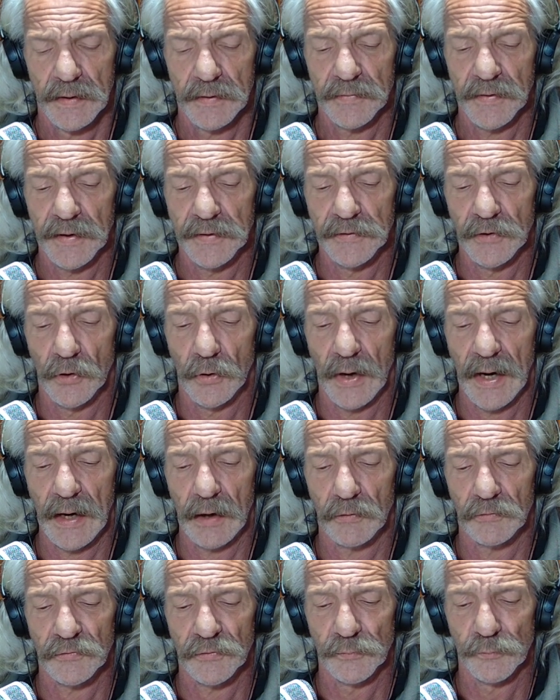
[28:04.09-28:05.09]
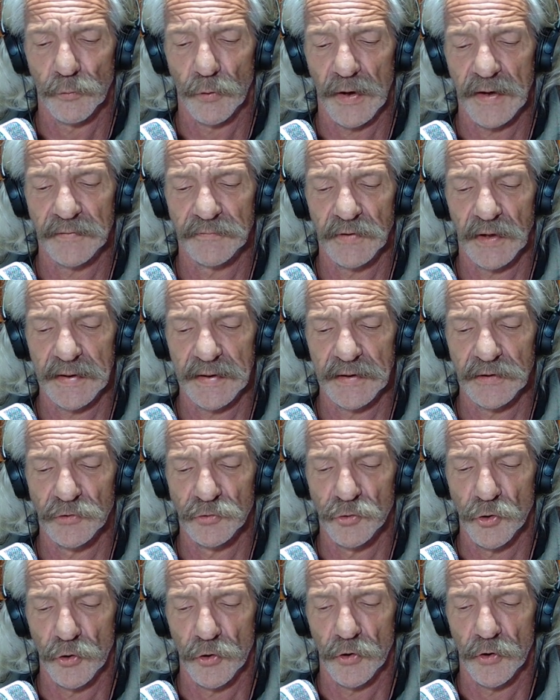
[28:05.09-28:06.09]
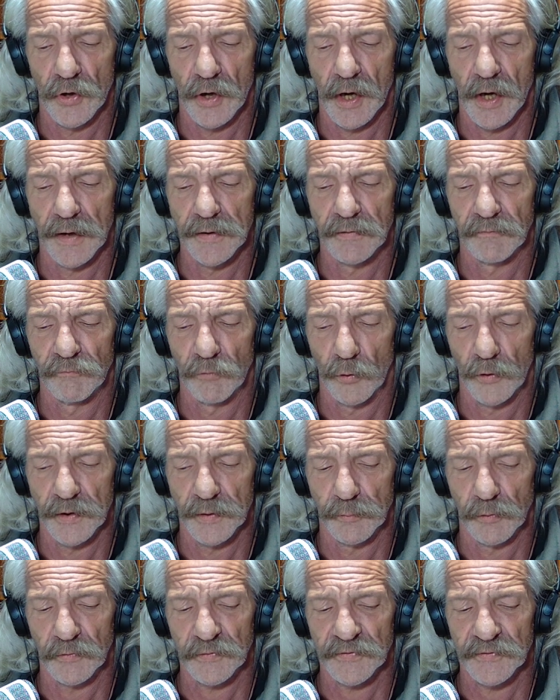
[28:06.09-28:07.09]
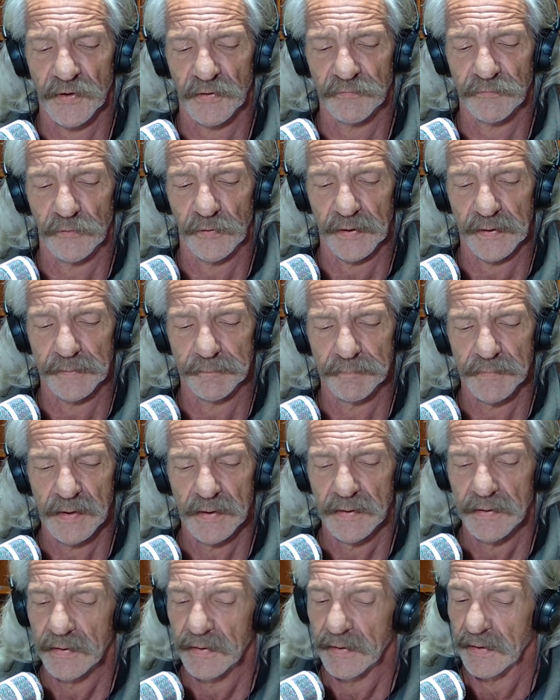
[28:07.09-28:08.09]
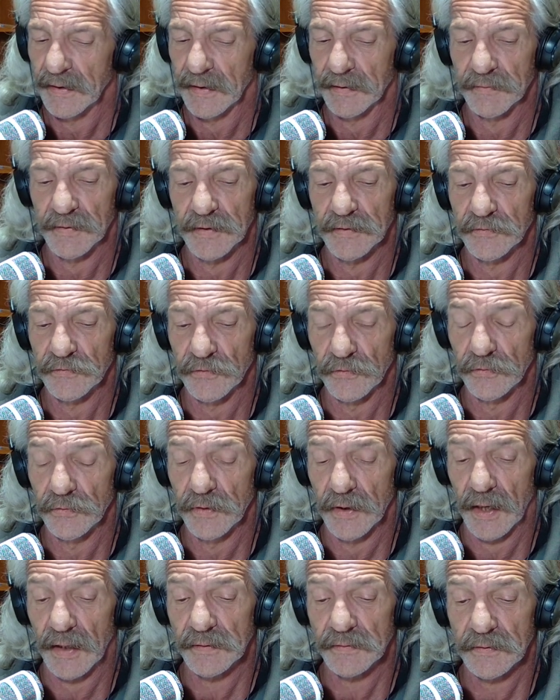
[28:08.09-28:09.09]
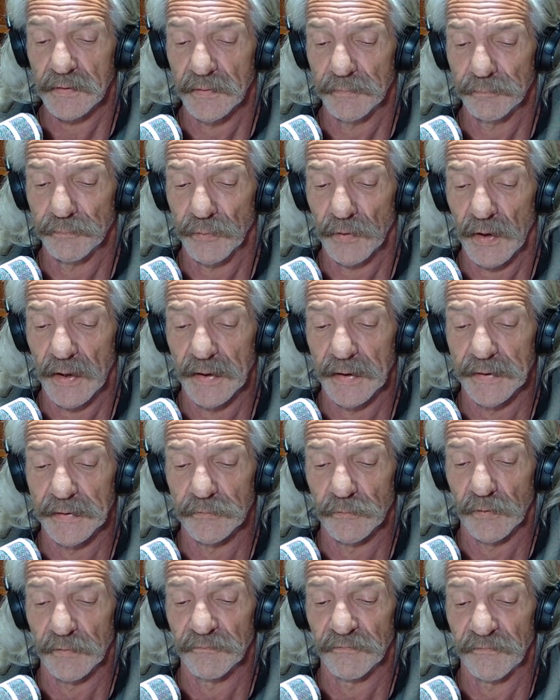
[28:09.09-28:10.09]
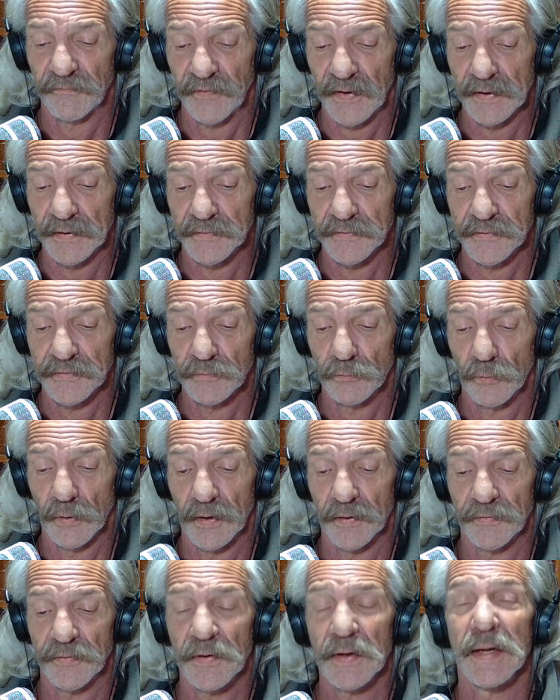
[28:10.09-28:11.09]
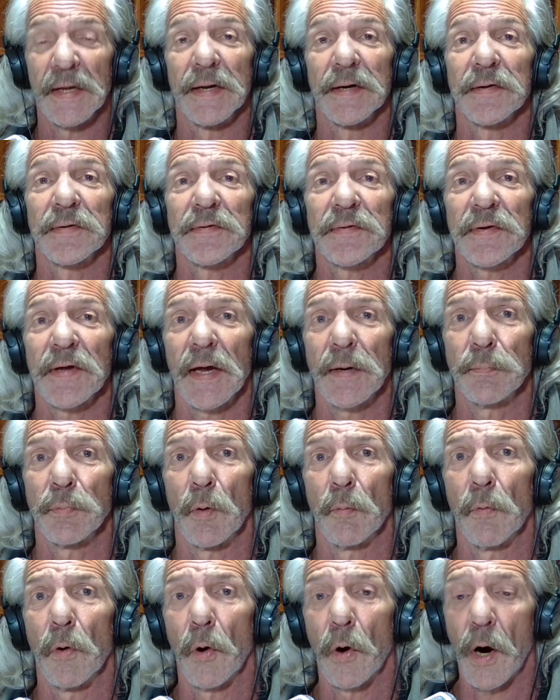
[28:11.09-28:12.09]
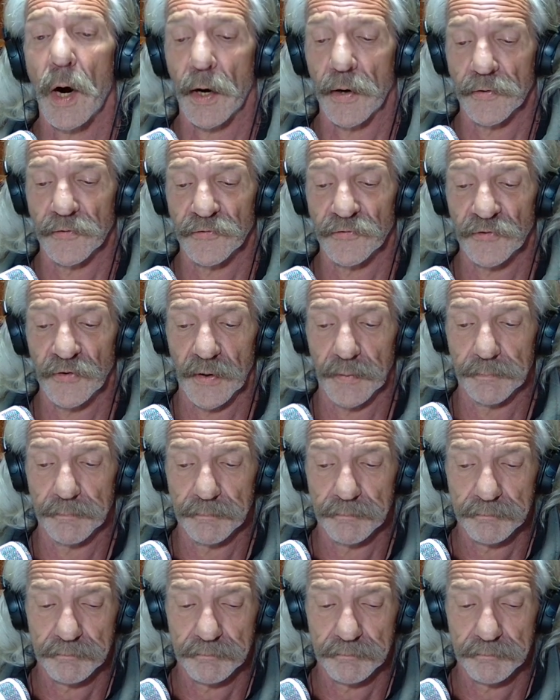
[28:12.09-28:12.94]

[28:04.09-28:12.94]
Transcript: They know how to bravely endure unavoidable suffering, and they do not complain when faced with inescapable hardship.